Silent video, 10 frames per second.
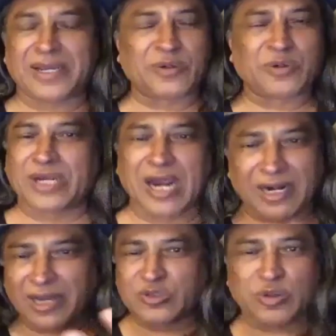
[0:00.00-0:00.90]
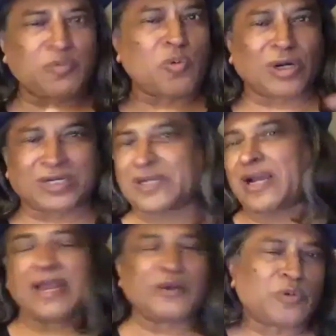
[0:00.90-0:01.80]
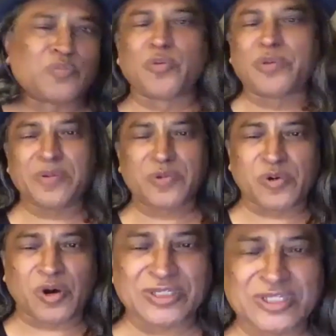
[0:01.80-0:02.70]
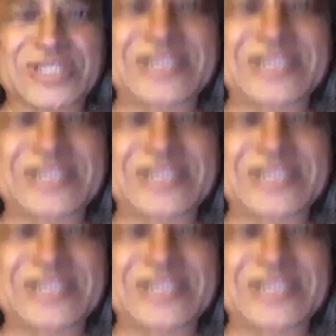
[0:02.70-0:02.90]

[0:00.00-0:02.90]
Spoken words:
regardless of what kind of movie you watch.